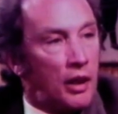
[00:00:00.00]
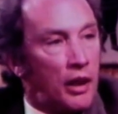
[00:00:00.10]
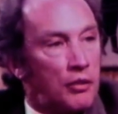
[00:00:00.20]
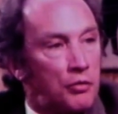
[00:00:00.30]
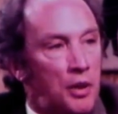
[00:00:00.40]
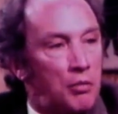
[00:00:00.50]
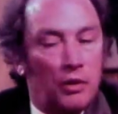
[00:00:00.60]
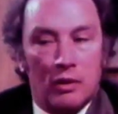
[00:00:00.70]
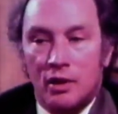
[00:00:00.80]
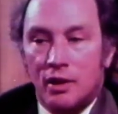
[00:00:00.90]
And if
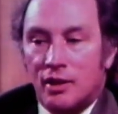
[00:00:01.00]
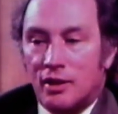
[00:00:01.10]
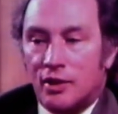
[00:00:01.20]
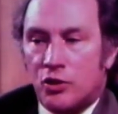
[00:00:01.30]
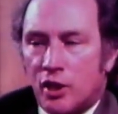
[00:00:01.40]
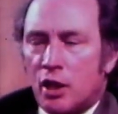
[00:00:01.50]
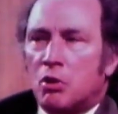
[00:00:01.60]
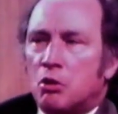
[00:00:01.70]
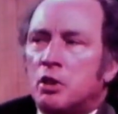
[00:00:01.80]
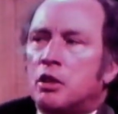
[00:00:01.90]
people say,
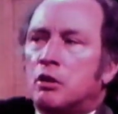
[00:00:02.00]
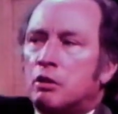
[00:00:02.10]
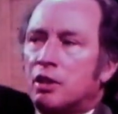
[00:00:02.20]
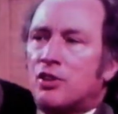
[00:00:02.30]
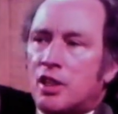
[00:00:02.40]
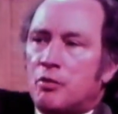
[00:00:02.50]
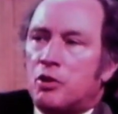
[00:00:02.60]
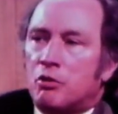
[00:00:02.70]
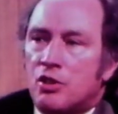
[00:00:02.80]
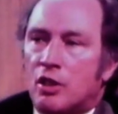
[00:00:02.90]
well, we don't accept
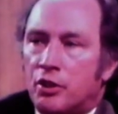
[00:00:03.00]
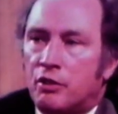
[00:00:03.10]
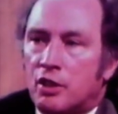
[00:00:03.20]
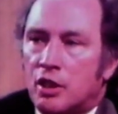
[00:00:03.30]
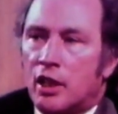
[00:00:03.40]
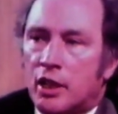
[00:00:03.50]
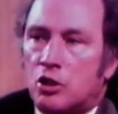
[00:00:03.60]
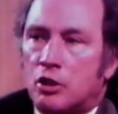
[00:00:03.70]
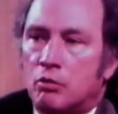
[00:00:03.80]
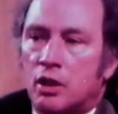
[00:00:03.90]
the result of the
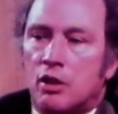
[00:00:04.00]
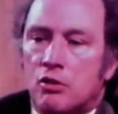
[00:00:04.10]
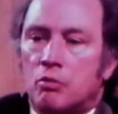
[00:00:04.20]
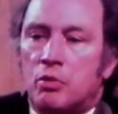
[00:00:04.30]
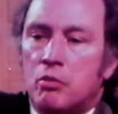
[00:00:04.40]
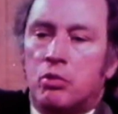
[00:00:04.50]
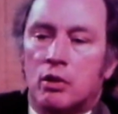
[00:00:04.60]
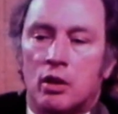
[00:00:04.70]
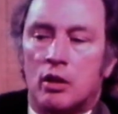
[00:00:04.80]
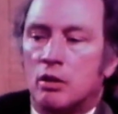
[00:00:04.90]
election because the
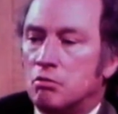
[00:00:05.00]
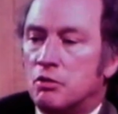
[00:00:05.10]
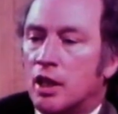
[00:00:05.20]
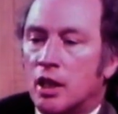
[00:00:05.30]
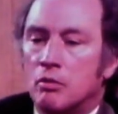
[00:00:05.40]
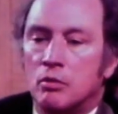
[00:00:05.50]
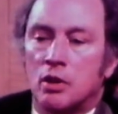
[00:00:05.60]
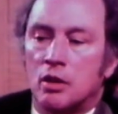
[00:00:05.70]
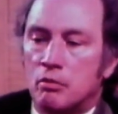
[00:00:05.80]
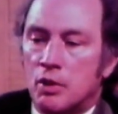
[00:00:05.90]
people are dumb
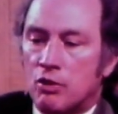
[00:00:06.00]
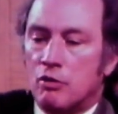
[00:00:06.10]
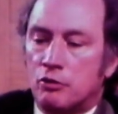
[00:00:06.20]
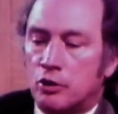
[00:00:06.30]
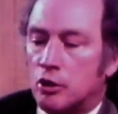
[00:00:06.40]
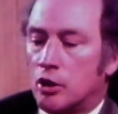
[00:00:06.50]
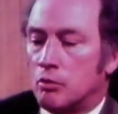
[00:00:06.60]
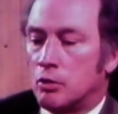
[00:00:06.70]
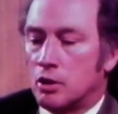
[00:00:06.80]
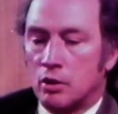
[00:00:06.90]
or
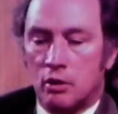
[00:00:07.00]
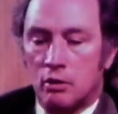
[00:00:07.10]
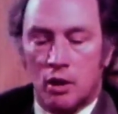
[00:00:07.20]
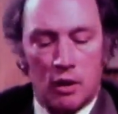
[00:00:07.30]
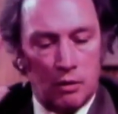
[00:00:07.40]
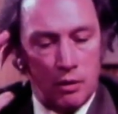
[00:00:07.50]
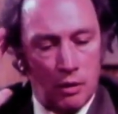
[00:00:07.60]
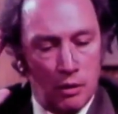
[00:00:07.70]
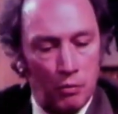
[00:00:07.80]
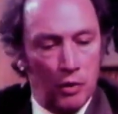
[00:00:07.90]
misinformed or they're not
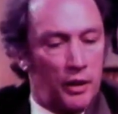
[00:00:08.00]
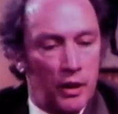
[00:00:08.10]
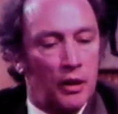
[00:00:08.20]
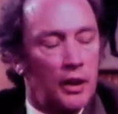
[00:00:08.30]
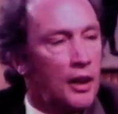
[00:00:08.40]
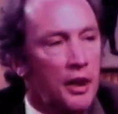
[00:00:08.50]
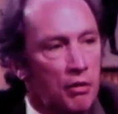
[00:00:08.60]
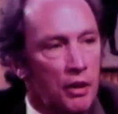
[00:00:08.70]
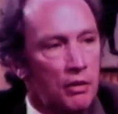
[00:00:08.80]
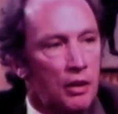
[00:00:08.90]
politically
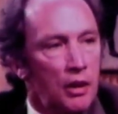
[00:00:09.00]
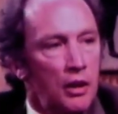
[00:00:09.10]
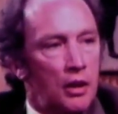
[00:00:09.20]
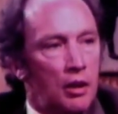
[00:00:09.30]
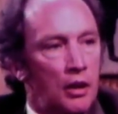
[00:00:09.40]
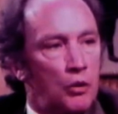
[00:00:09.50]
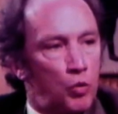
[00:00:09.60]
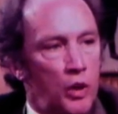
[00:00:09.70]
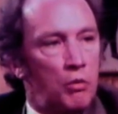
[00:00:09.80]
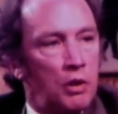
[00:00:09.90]
literate,
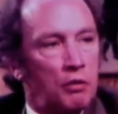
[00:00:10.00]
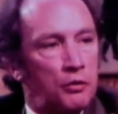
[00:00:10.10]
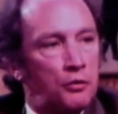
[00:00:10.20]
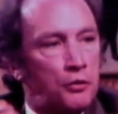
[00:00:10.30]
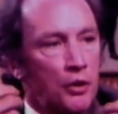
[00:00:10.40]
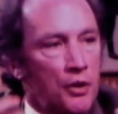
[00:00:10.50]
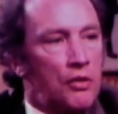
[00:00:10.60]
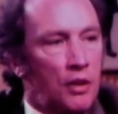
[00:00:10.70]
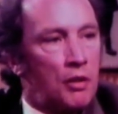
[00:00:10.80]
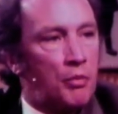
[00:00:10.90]
we will
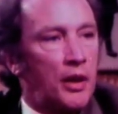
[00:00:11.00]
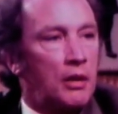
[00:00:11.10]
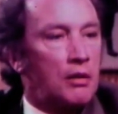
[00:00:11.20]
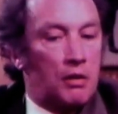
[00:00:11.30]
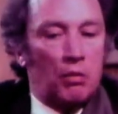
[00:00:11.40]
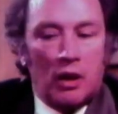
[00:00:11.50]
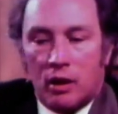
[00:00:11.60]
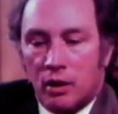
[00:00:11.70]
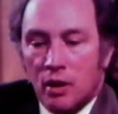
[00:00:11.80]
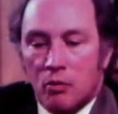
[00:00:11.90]
force independence
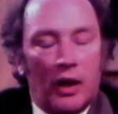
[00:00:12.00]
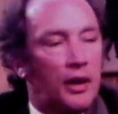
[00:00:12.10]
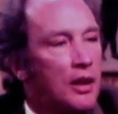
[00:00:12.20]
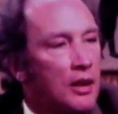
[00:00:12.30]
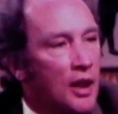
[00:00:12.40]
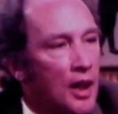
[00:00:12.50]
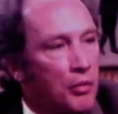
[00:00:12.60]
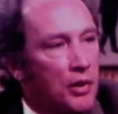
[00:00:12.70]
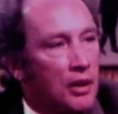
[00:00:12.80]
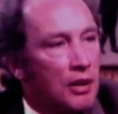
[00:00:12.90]
by
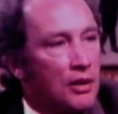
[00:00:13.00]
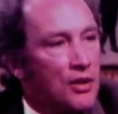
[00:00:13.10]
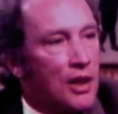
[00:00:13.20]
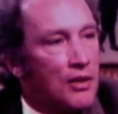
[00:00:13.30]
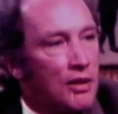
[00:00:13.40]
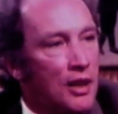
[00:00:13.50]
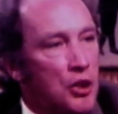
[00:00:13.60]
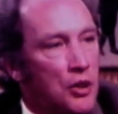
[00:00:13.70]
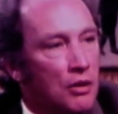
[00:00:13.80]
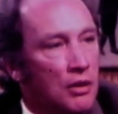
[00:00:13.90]
kidnapping and
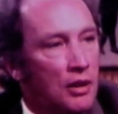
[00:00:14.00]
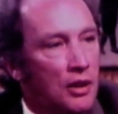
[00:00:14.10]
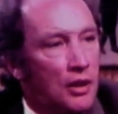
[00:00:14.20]
assassination,